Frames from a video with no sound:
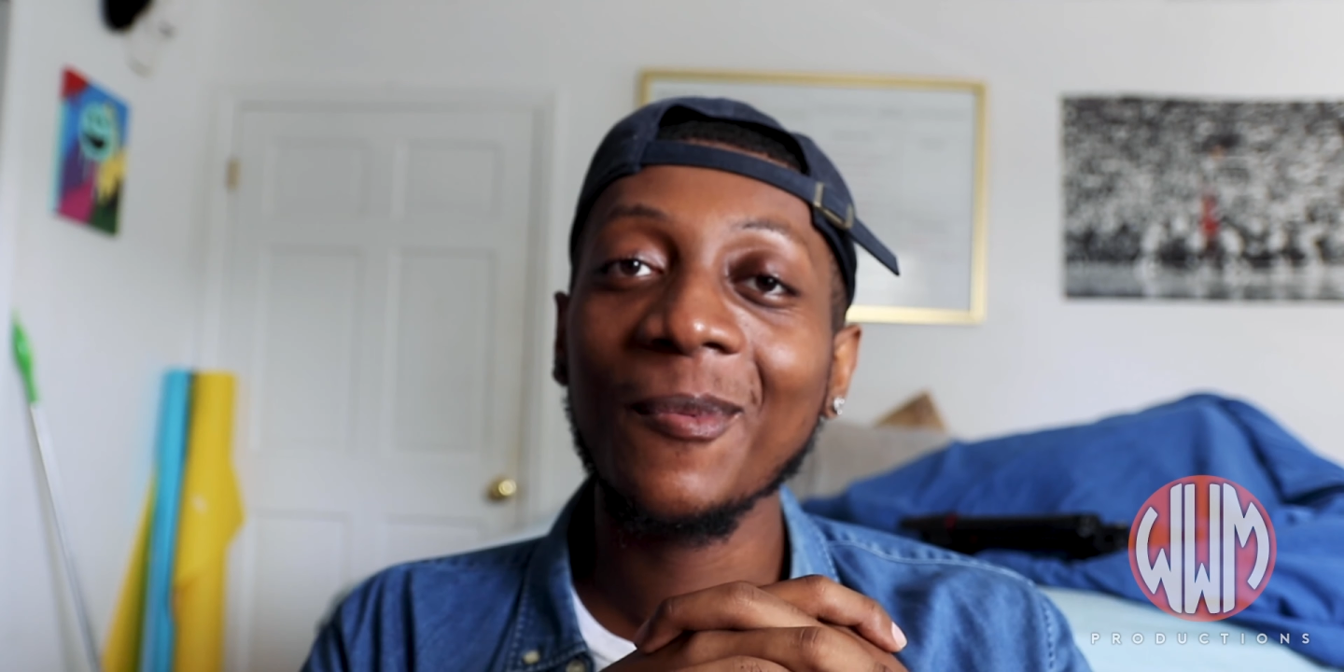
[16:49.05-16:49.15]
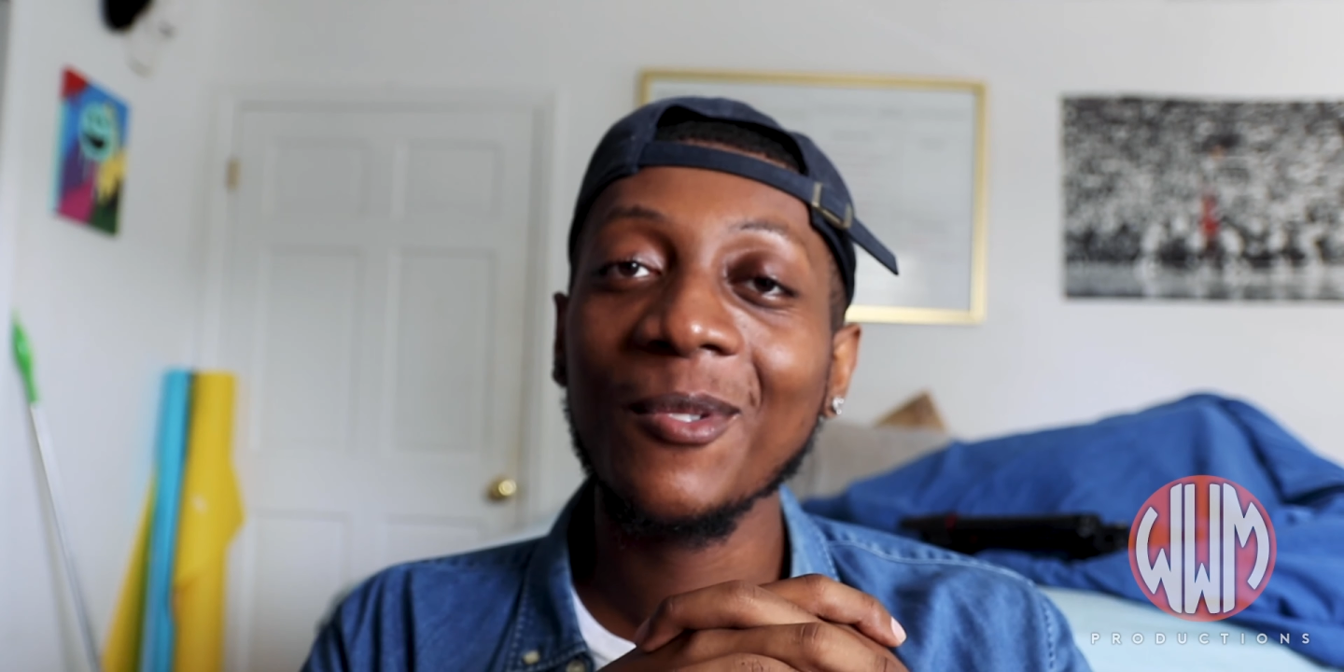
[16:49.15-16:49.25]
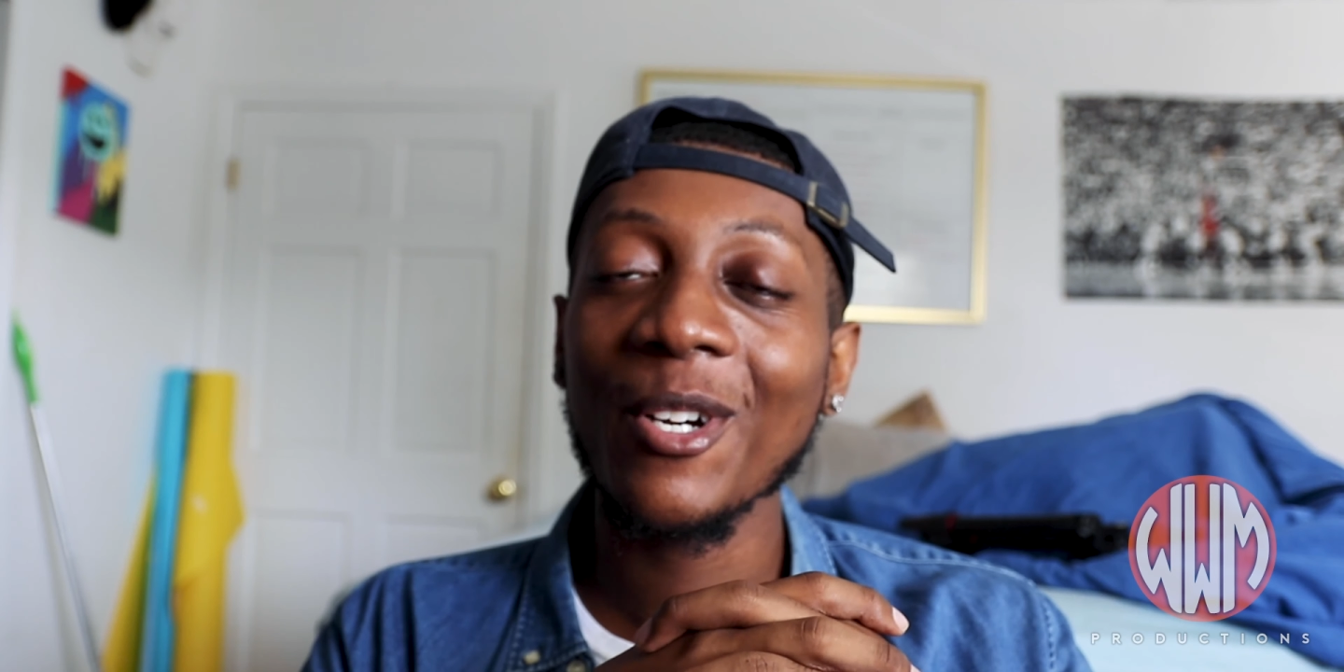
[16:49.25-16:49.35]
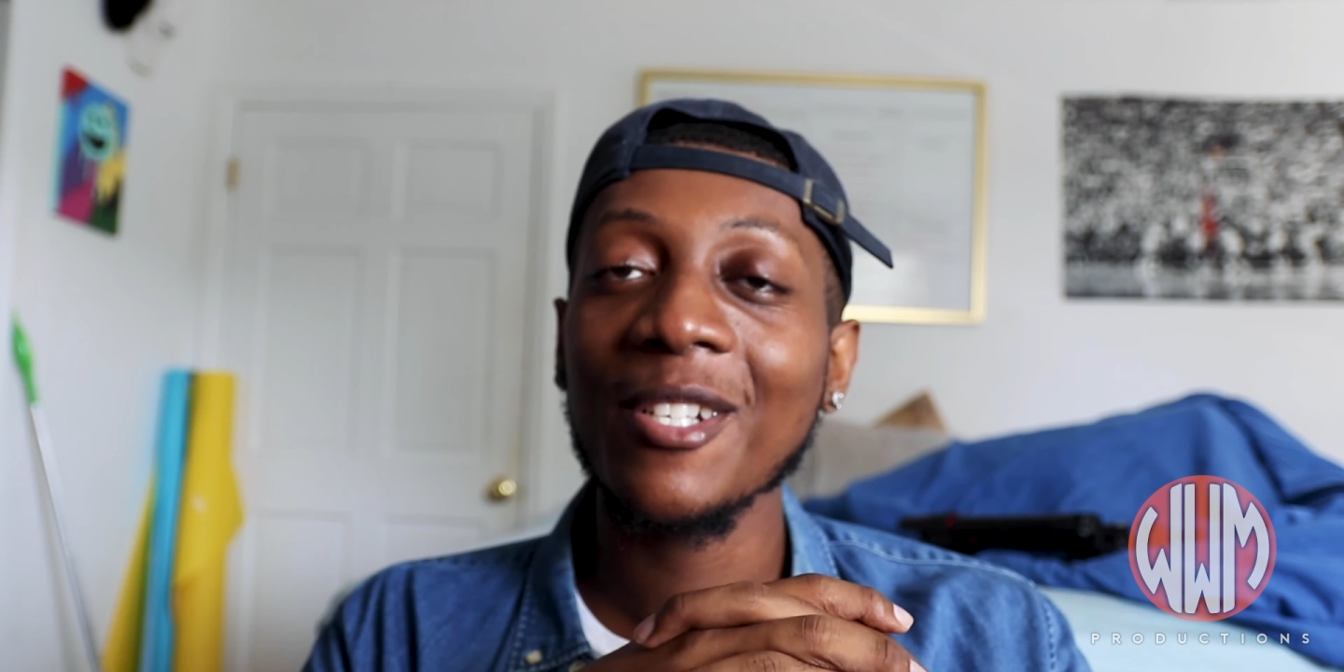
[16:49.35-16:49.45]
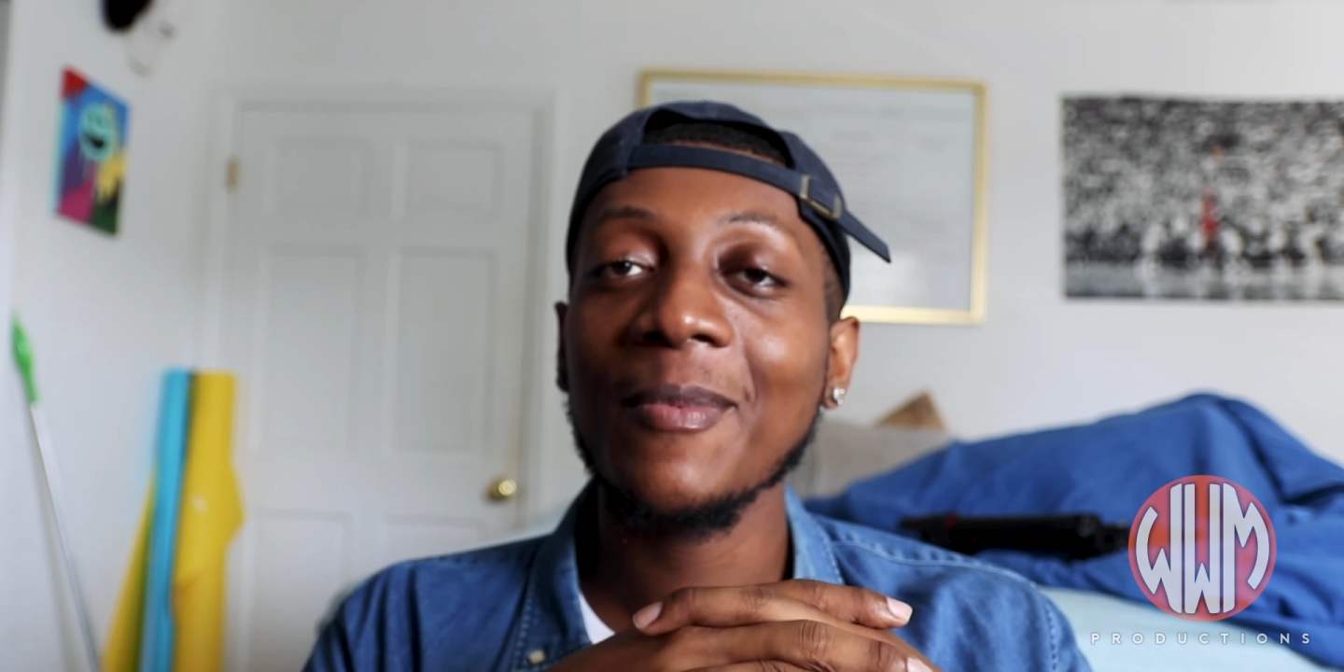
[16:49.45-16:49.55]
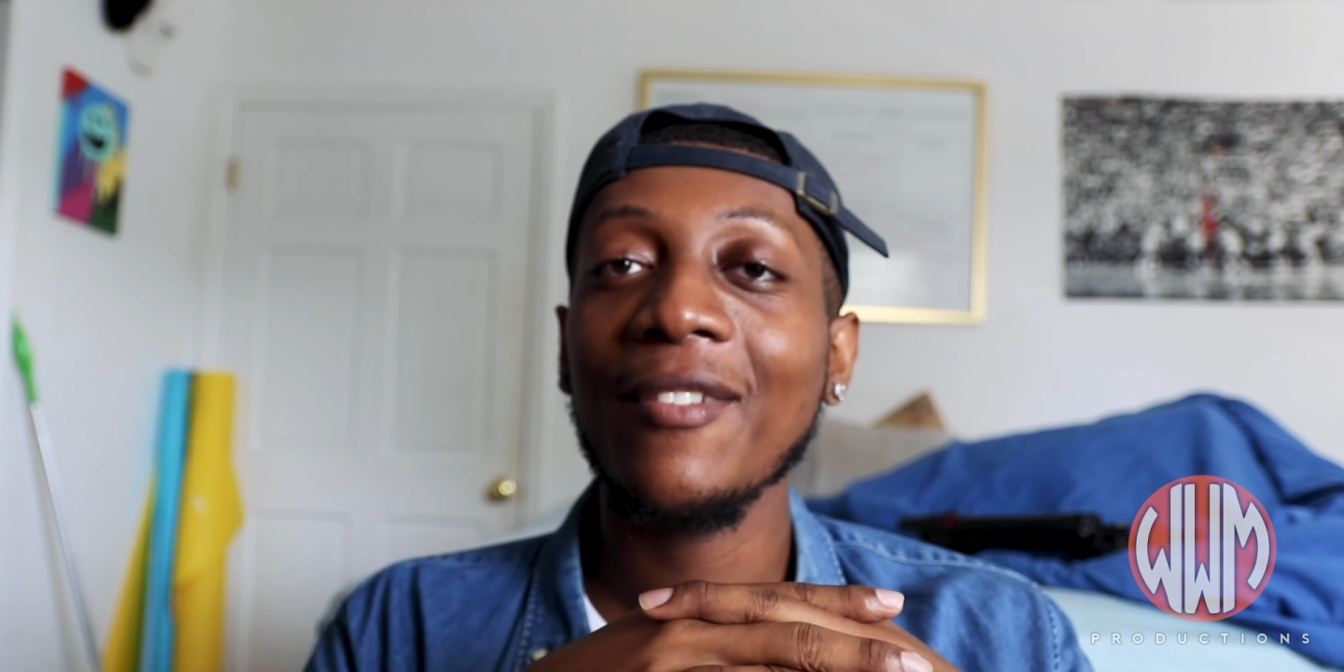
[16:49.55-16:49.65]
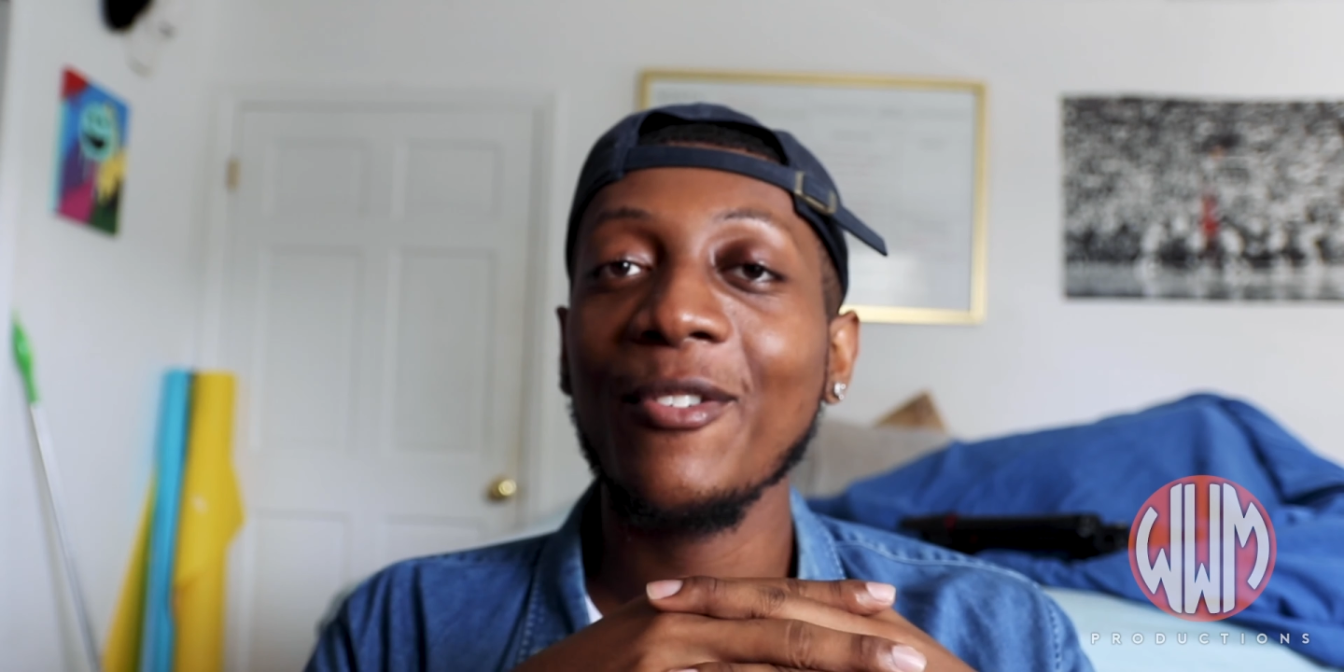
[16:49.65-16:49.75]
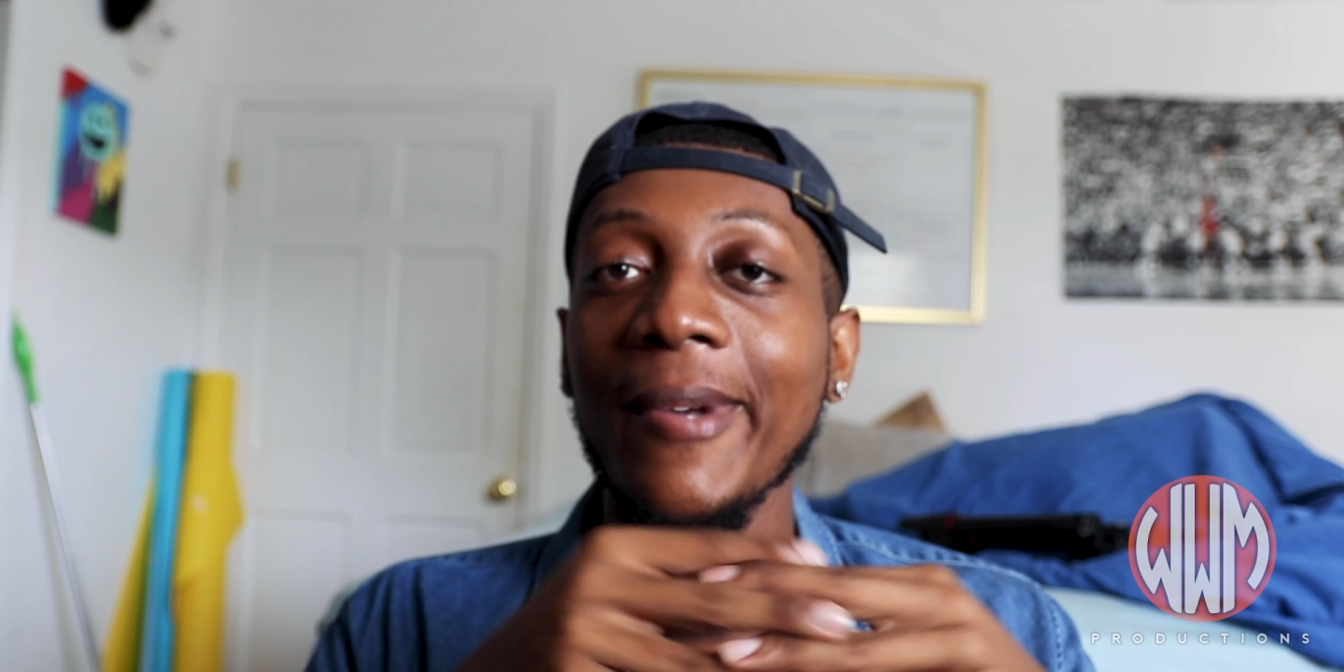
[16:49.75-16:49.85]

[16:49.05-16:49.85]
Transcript: trust me, if you